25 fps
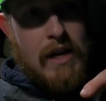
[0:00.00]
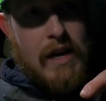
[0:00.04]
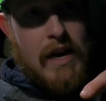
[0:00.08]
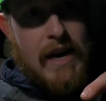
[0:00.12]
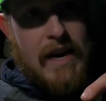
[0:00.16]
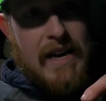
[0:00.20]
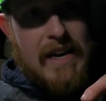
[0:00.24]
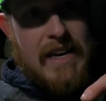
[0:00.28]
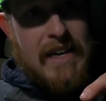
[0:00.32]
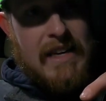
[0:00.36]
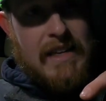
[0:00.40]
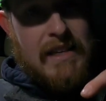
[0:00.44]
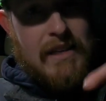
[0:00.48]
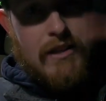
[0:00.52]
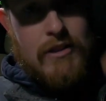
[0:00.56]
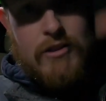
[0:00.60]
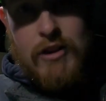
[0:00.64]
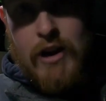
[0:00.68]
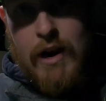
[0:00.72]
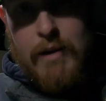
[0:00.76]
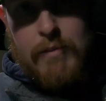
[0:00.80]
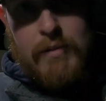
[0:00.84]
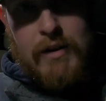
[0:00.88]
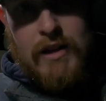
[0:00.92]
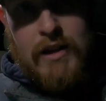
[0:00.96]
and the
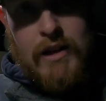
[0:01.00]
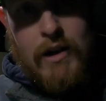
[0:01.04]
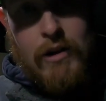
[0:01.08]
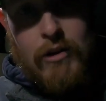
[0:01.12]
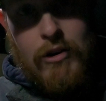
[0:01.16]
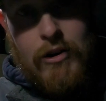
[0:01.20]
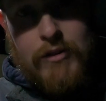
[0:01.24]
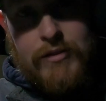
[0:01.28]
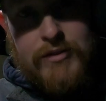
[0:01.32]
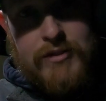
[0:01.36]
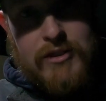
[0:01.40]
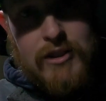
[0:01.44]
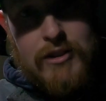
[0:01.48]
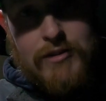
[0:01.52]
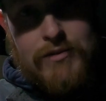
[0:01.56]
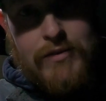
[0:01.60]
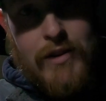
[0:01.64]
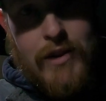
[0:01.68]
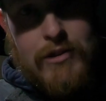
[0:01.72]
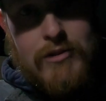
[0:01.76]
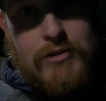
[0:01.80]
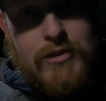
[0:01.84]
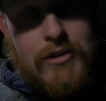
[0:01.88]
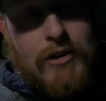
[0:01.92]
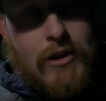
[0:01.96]
trap didn't go off because it was
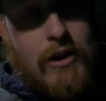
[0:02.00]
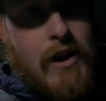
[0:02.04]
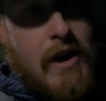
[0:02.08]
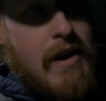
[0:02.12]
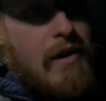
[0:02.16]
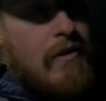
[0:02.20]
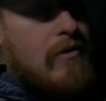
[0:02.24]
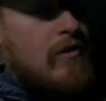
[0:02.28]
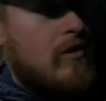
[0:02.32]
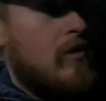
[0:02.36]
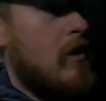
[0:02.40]
froze to the ground.